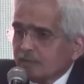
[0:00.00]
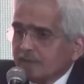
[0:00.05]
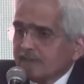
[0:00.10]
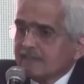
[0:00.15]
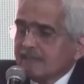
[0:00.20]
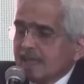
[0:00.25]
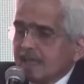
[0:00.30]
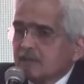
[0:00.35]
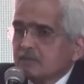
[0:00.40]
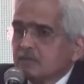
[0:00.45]

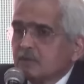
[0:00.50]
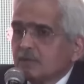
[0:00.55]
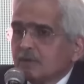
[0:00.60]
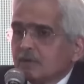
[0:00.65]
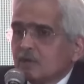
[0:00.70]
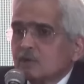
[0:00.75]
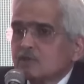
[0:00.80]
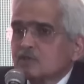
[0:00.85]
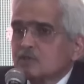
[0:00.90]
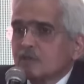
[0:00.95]
with that, we
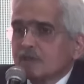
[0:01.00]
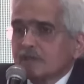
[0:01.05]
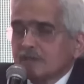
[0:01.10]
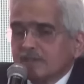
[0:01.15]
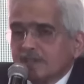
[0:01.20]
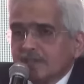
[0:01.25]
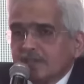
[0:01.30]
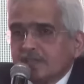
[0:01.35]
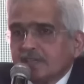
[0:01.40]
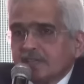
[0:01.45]
were also
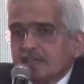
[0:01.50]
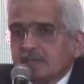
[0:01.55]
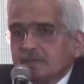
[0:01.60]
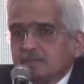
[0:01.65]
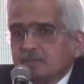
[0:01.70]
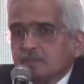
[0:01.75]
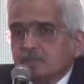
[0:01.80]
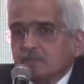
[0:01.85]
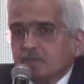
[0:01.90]
given the,